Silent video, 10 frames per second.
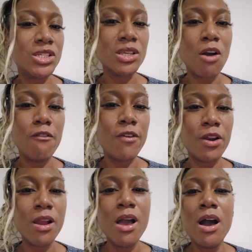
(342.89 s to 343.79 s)
Just go
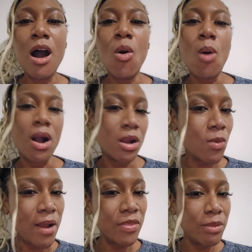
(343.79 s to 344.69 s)
for a walk
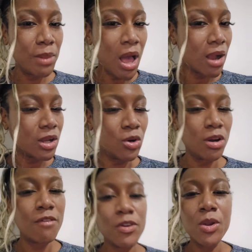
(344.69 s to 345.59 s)
around the block,
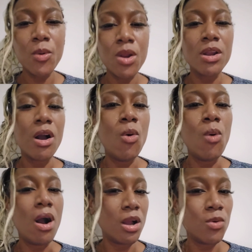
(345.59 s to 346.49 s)
or if you're at work, a
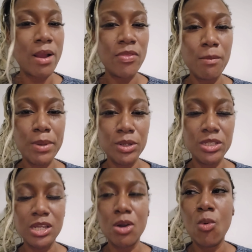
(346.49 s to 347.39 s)
walk around the
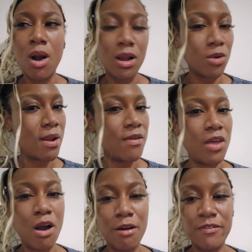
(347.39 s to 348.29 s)
building, a walk around
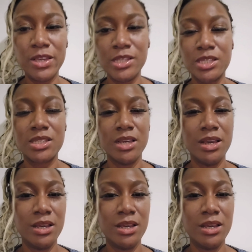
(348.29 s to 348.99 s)
the office.